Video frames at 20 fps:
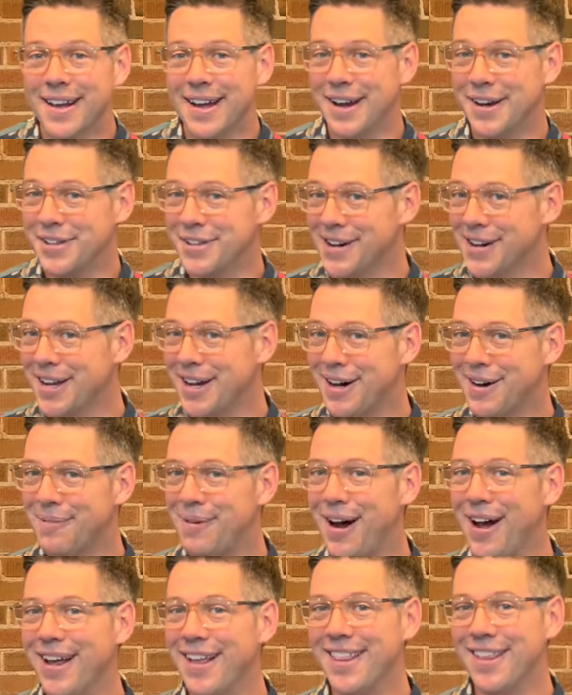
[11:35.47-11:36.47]
And as you can tell
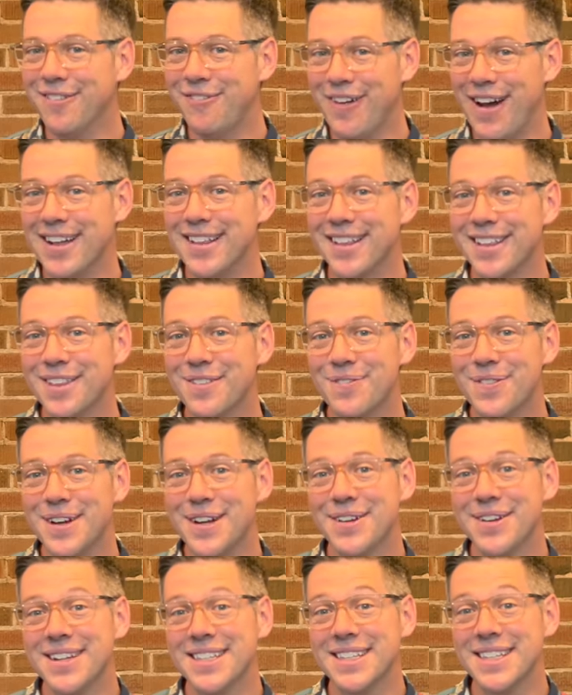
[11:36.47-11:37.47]
by the fact that this
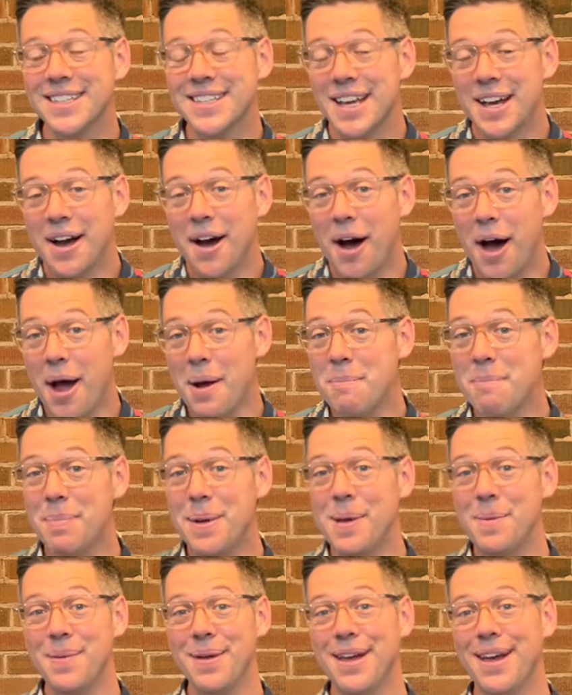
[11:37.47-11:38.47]
video exists, I'm
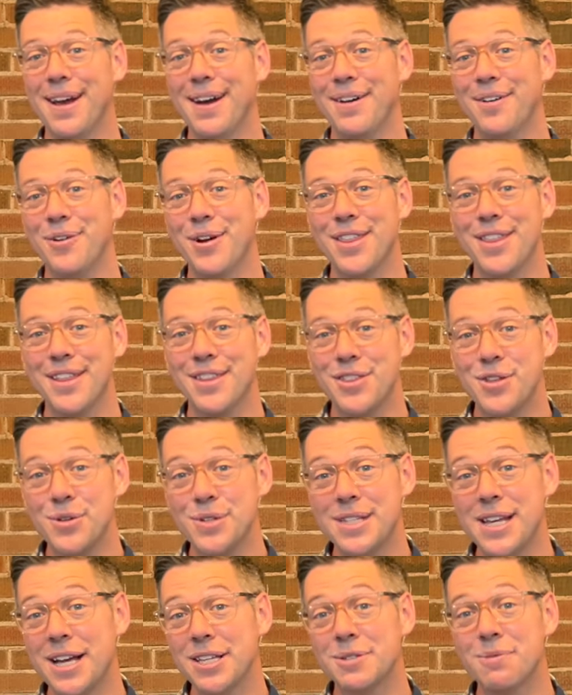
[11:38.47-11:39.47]
beaming with
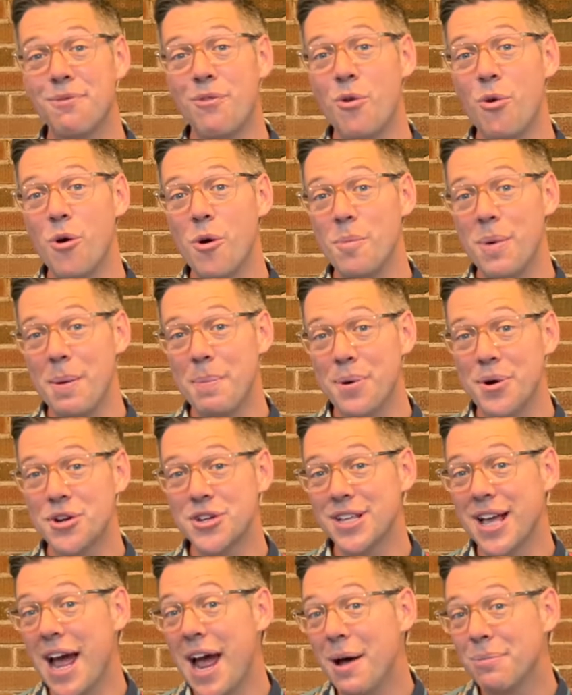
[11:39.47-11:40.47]
enthusiasm for my
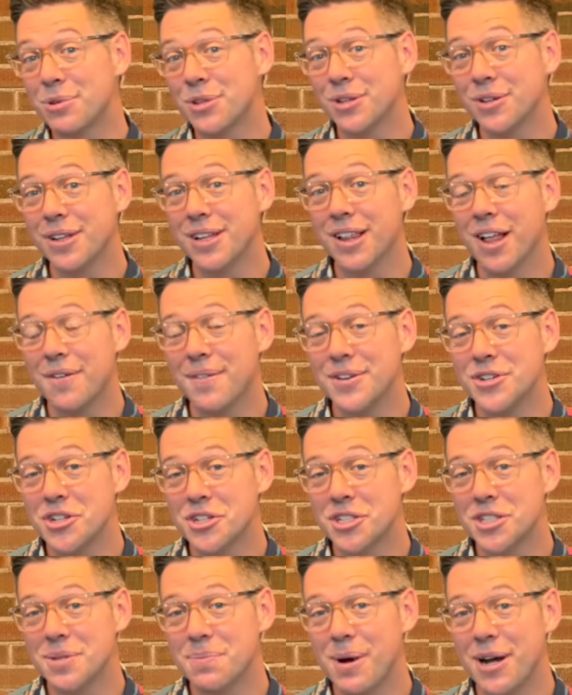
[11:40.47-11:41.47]
purchase. I absolutely love it
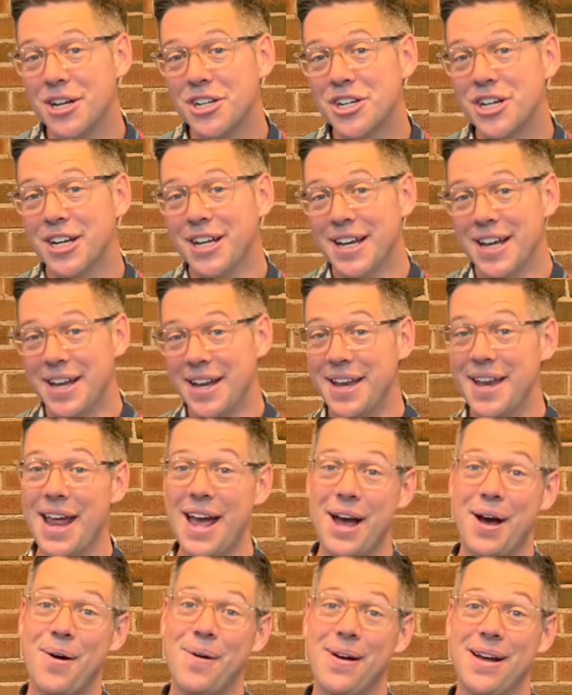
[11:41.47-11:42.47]
just as much
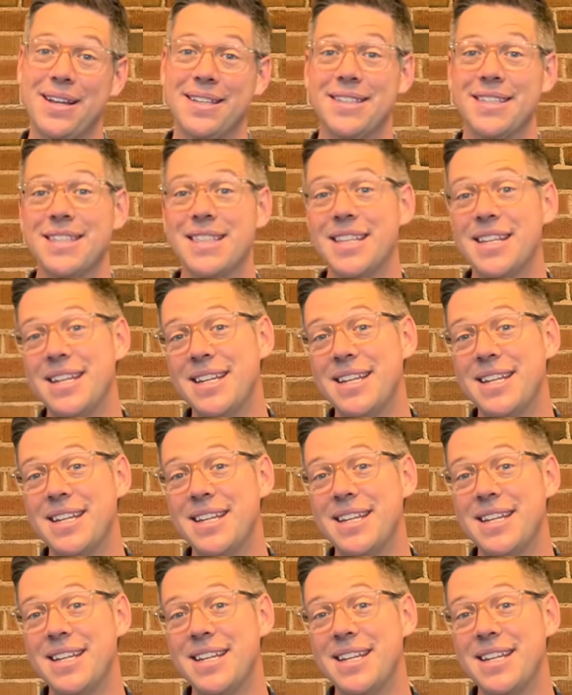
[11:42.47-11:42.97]
now as the